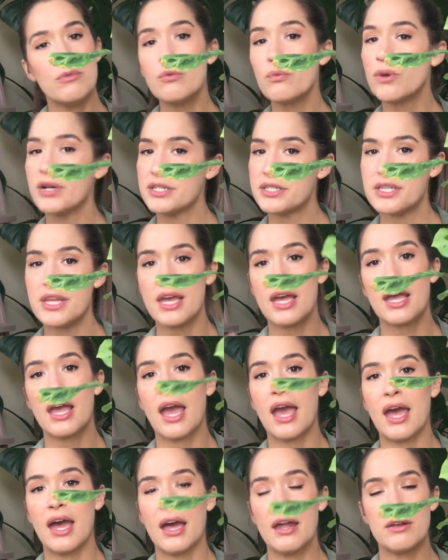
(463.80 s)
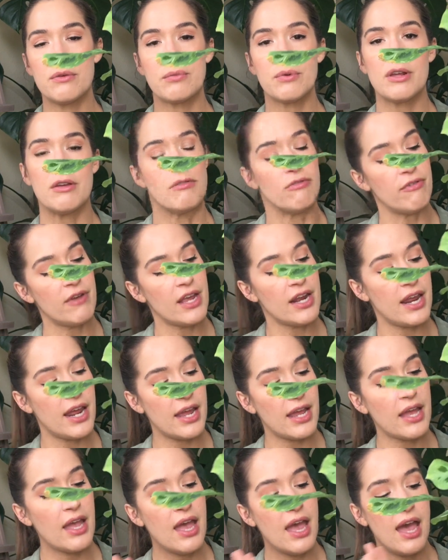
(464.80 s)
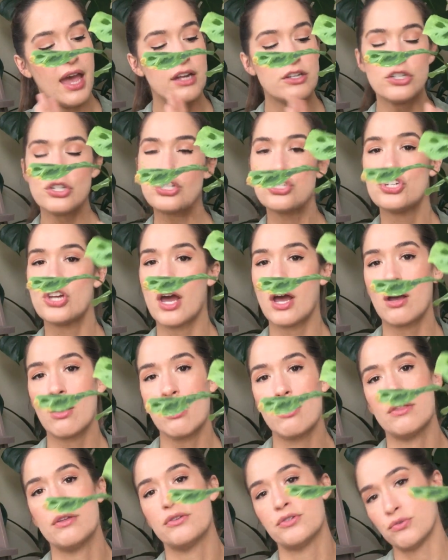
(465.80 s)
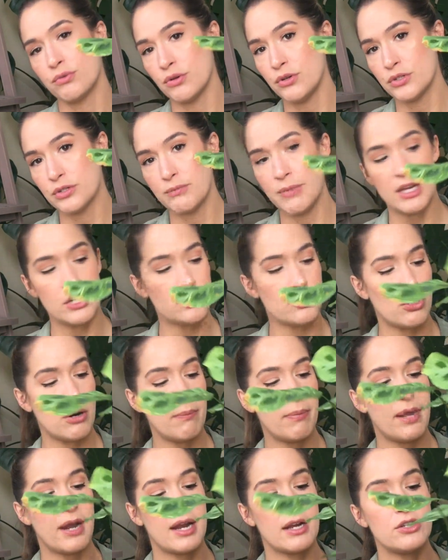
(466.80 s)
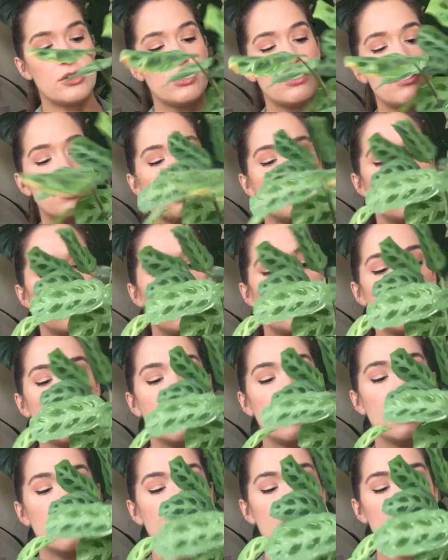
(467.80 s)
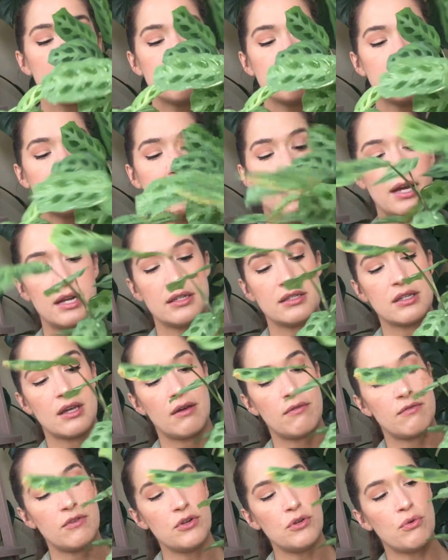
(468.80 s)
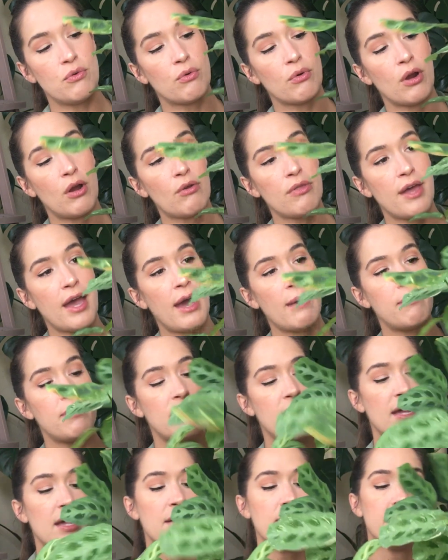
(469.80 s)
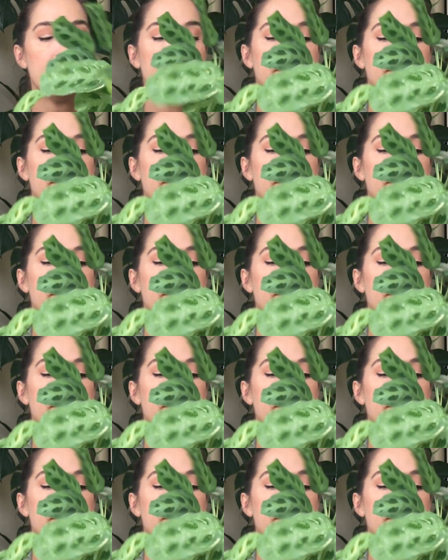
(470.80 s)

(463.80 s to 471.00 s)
rinsing and refeeding, and just check on those roots, make sure, but I do see some signs of new growth happening